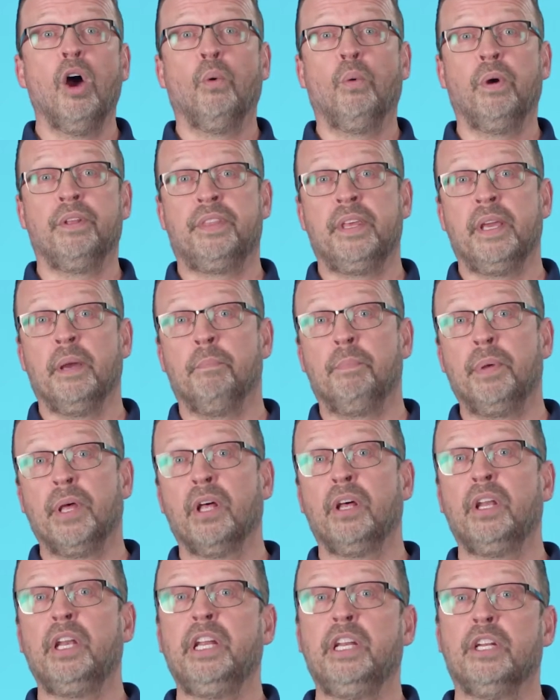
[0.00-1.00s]
with the
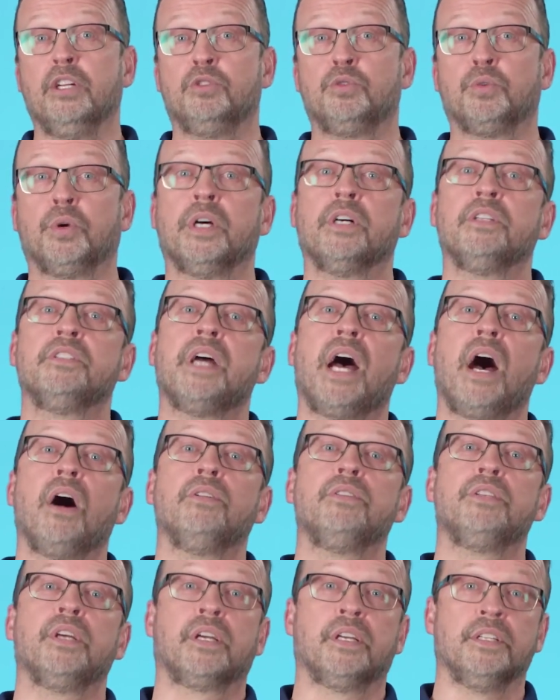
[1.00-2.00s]
ability to drill down
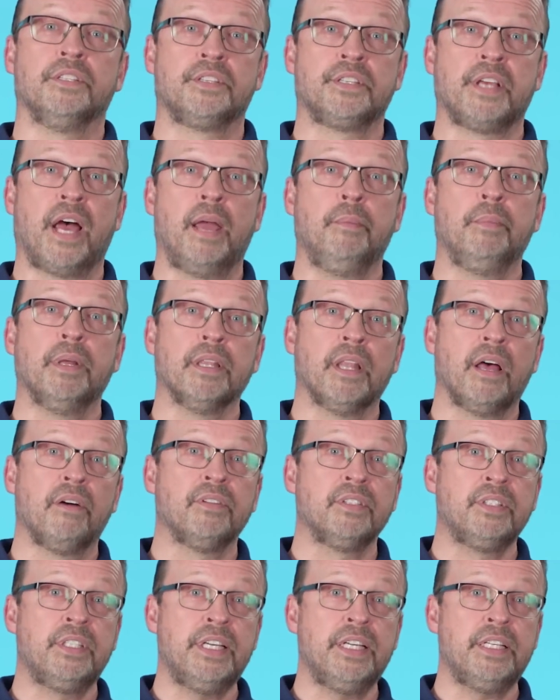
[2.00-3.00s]
to consignment
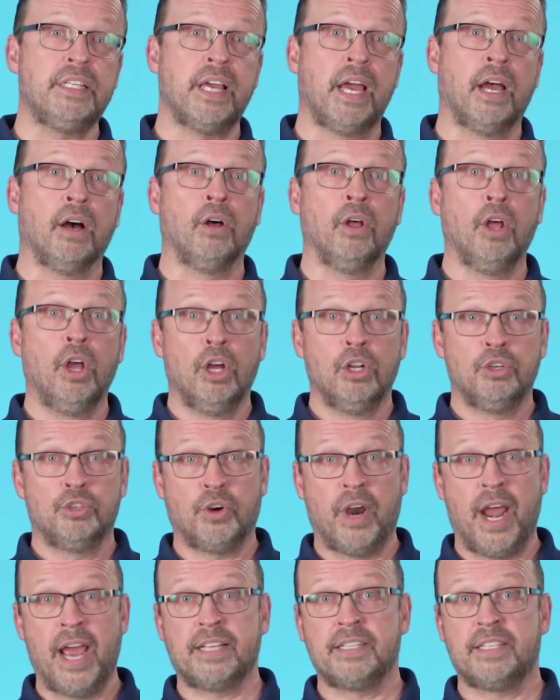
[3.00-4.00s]
level detail,
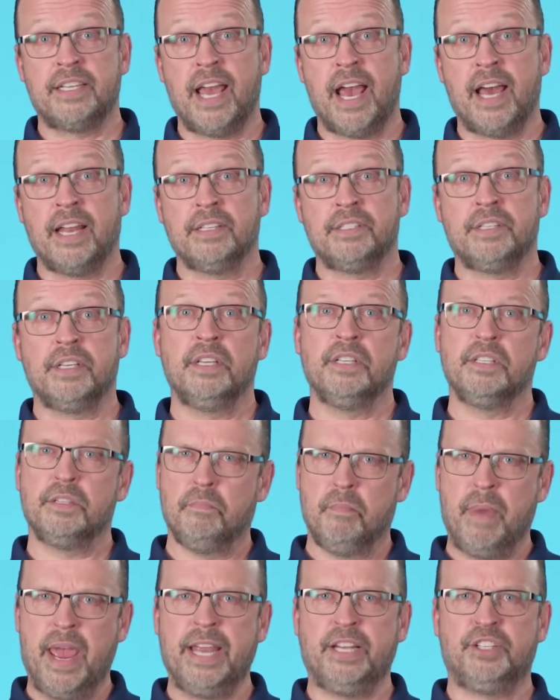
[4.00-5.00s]
track statuses,
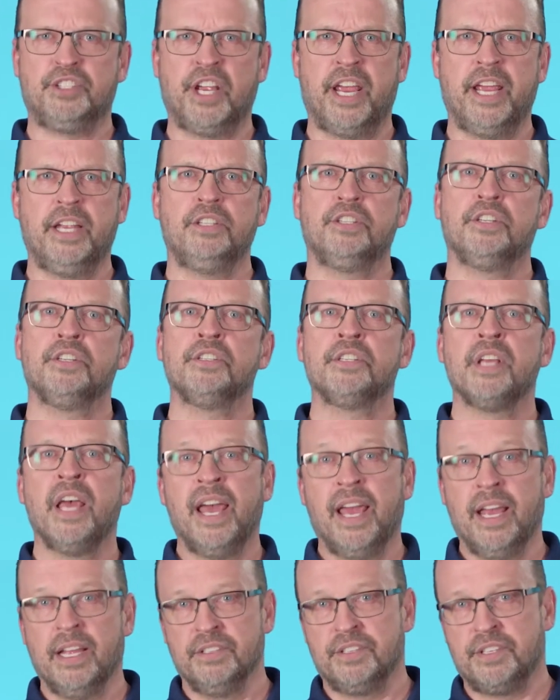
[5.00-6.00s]
make changes,
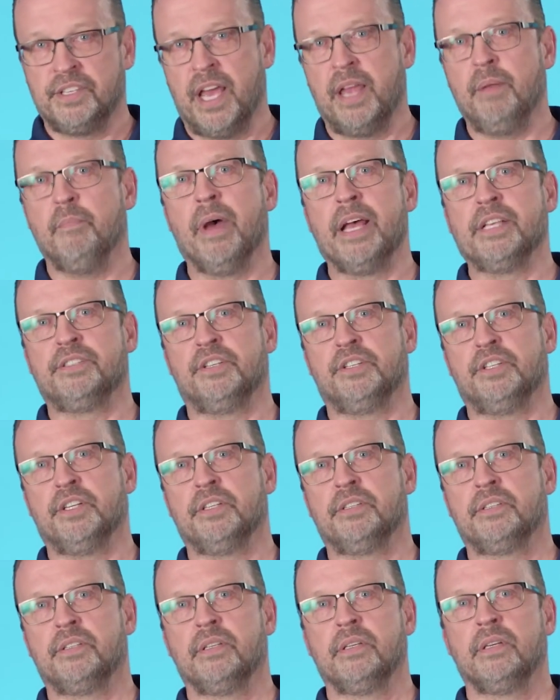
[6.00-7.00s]
and send
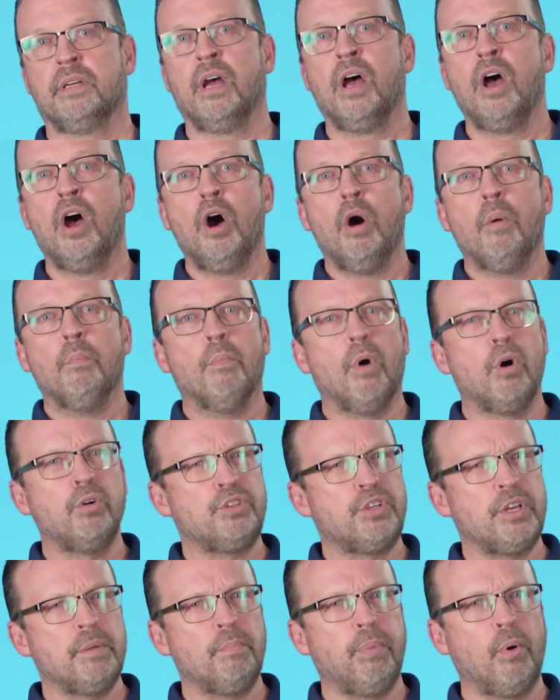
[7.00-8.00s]
messages.
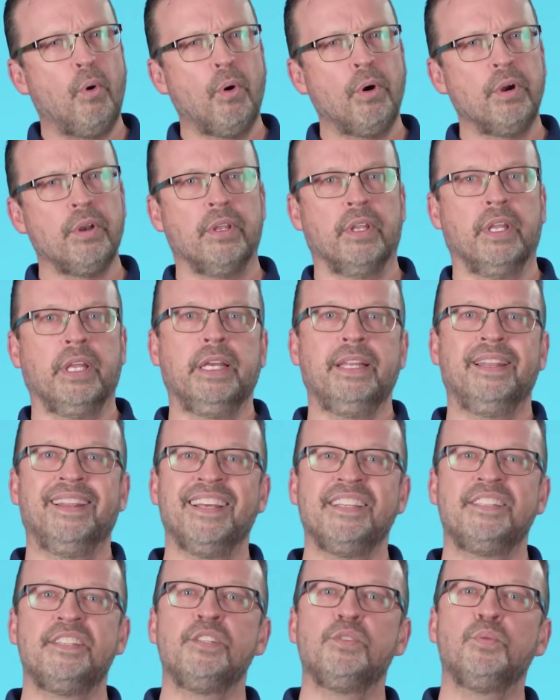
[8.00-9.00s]
Most importantly,
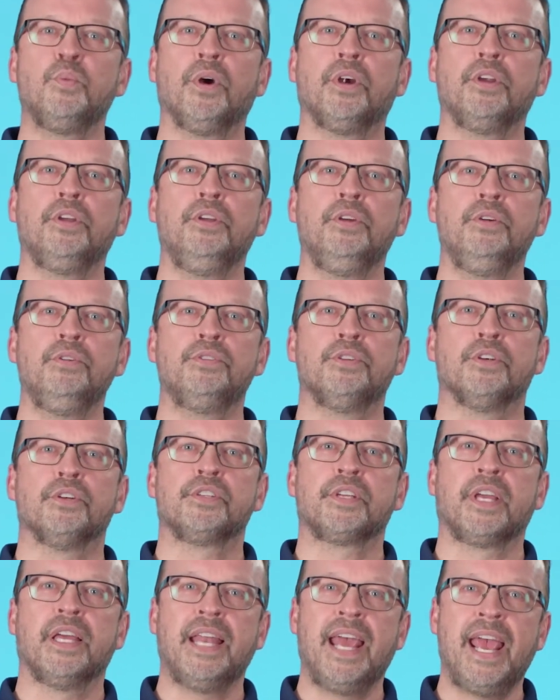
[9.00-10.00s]
this is where users
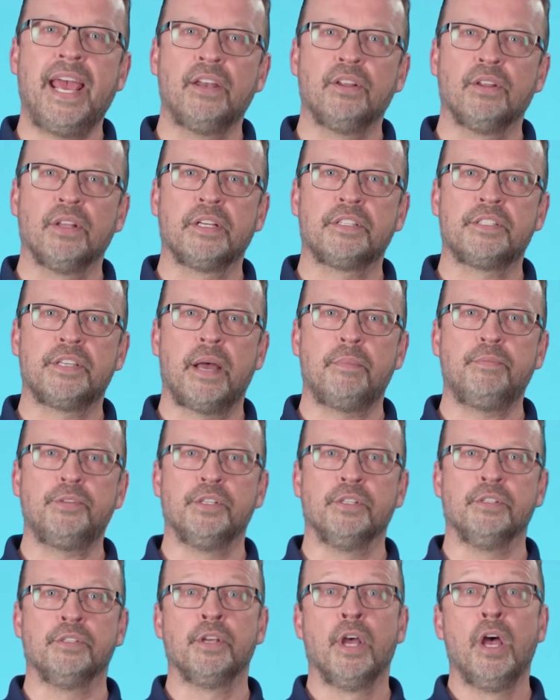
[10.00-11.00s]
can handle
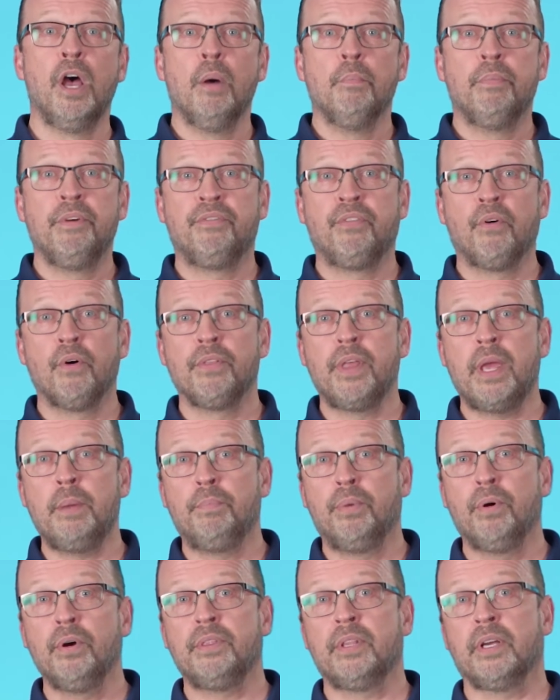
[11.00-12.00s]
exceptions before they
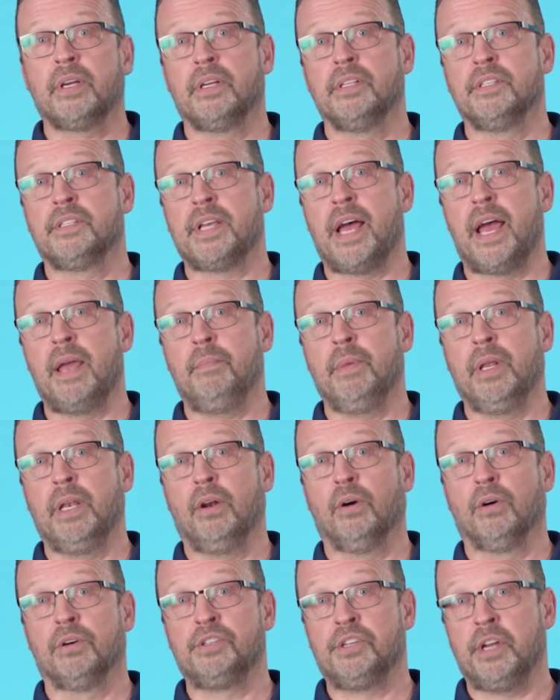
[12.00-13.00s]
put the consignment
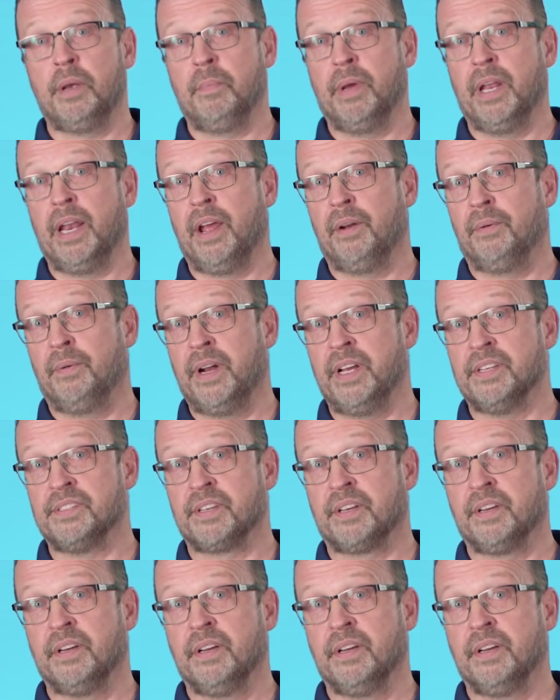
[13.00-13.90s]
or shipment at risk.